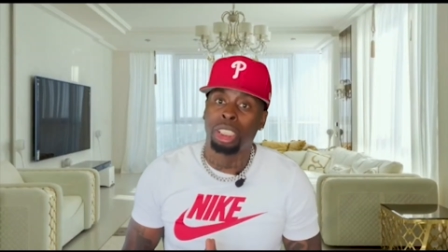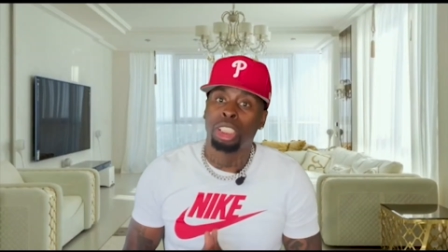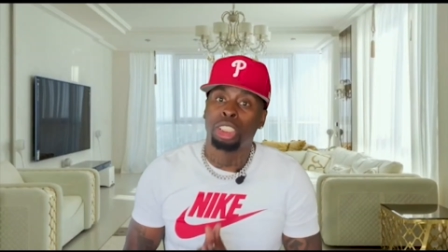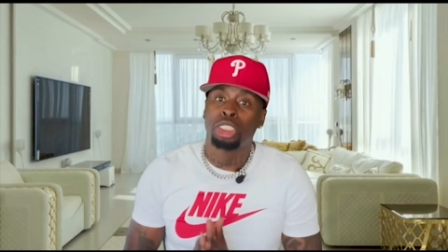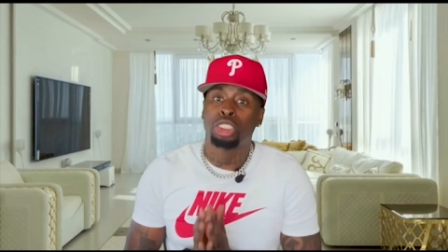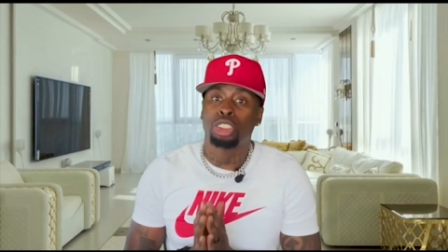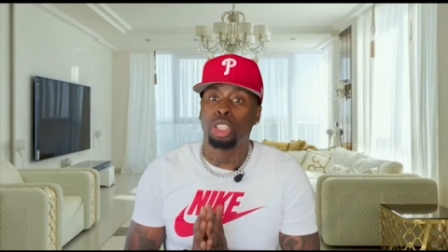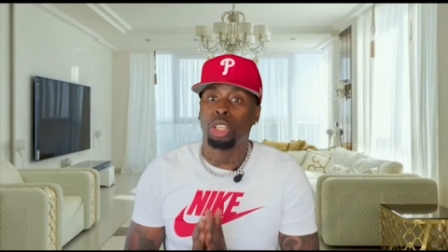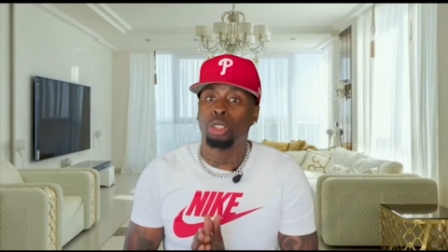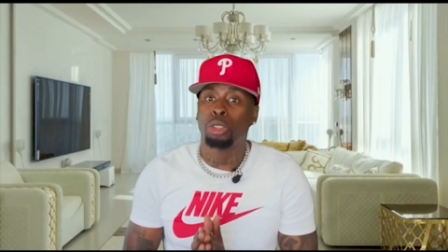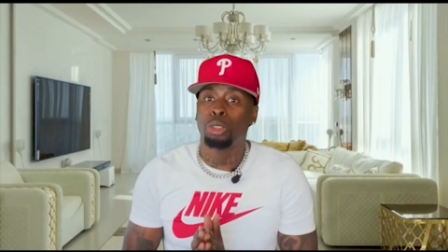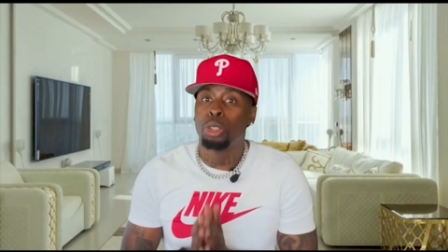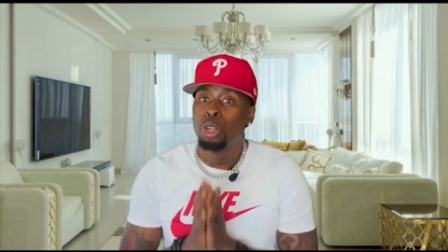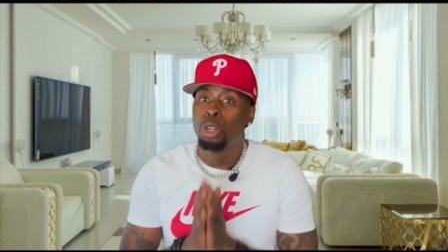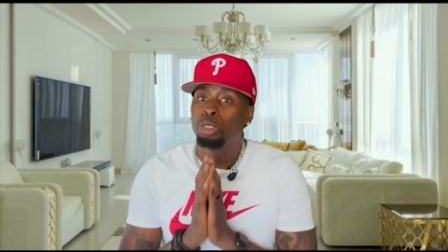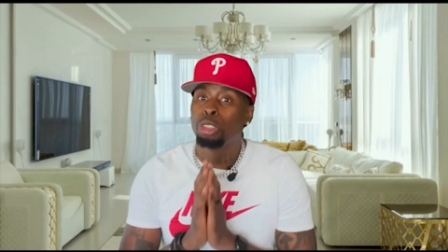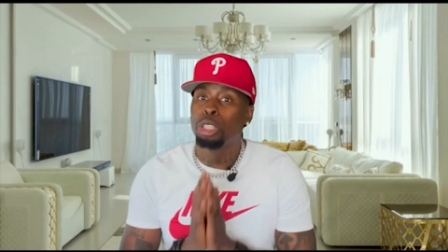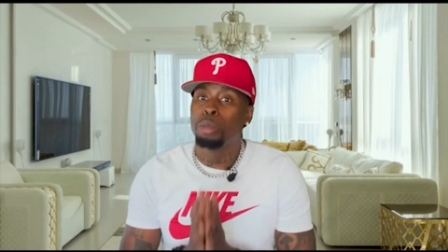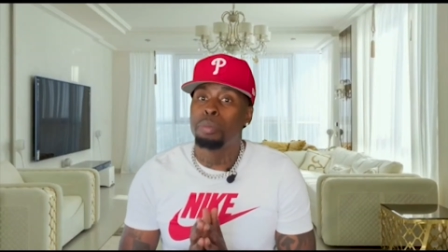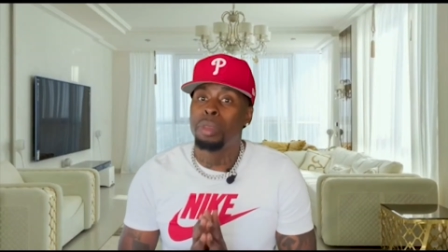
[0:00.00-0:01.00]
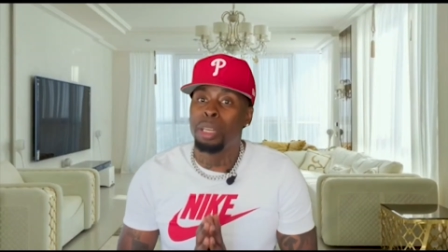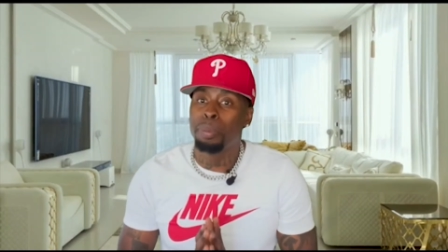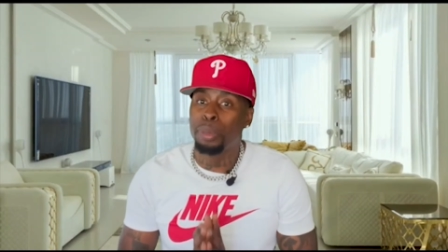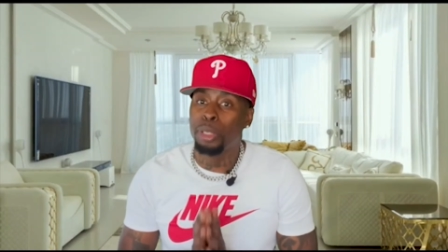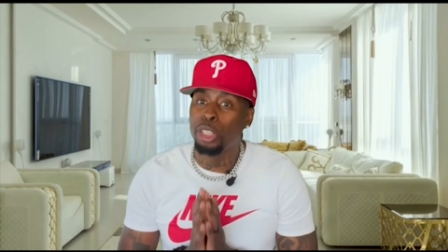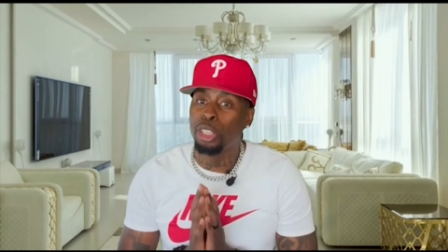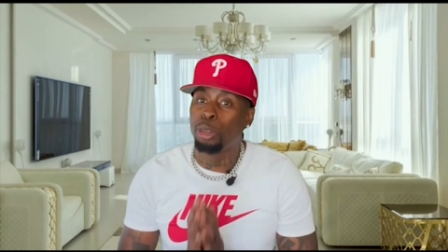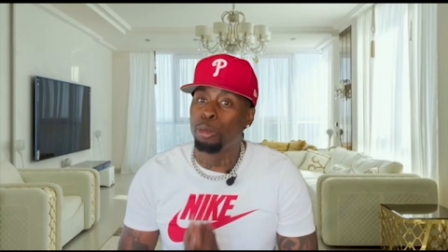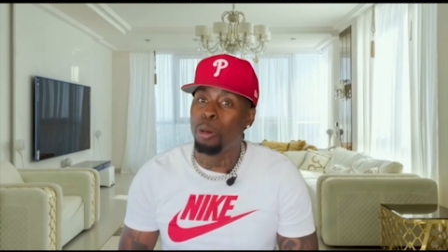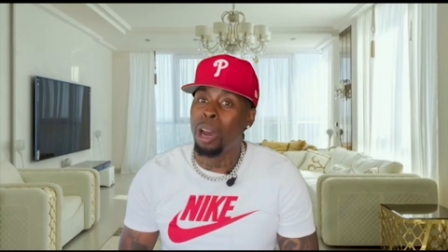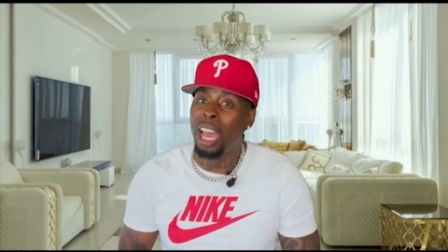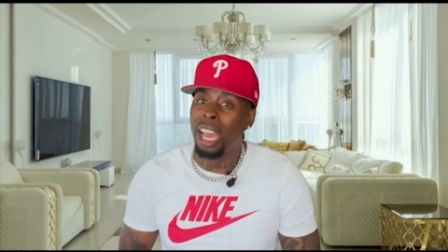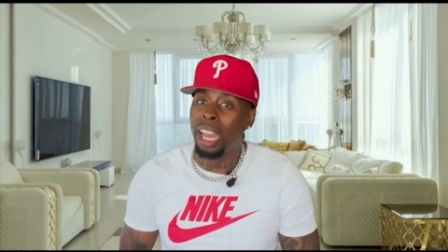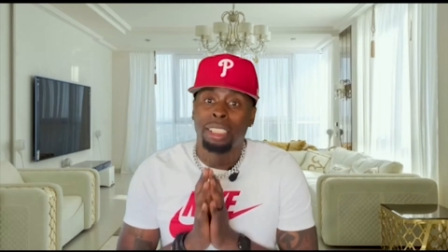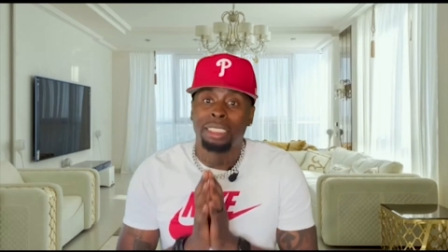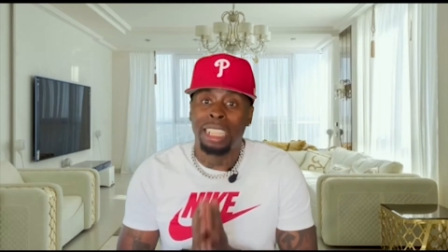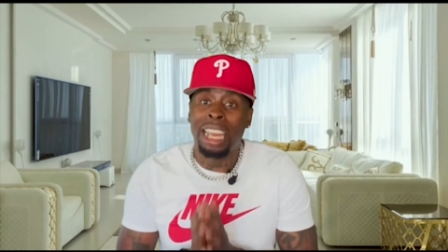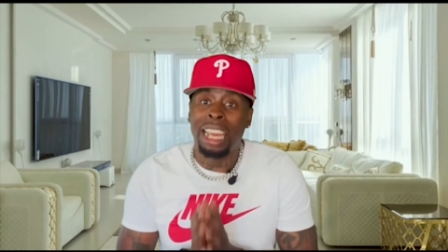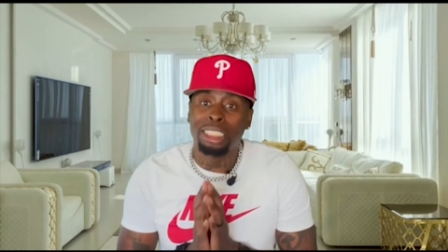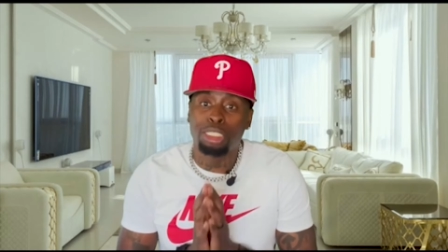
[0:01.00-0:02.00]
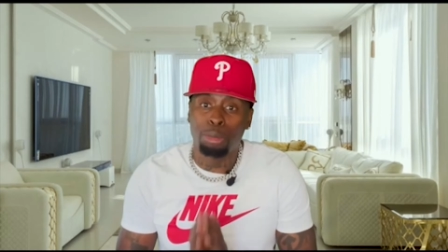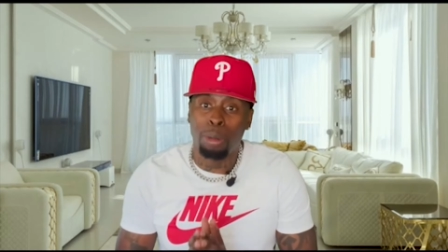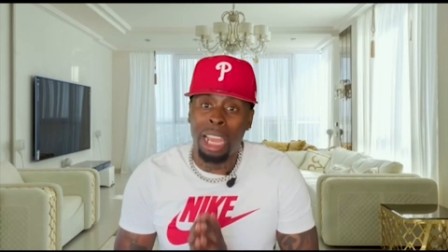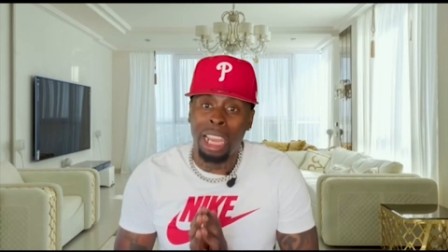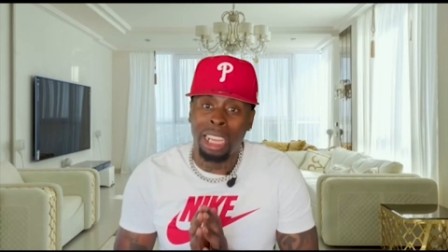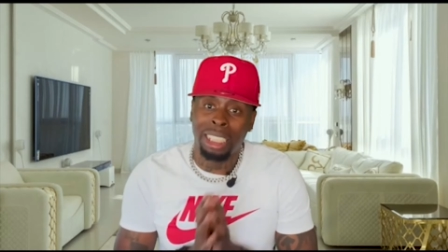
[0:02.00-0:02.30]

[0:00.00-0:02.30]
So remember your why. That's why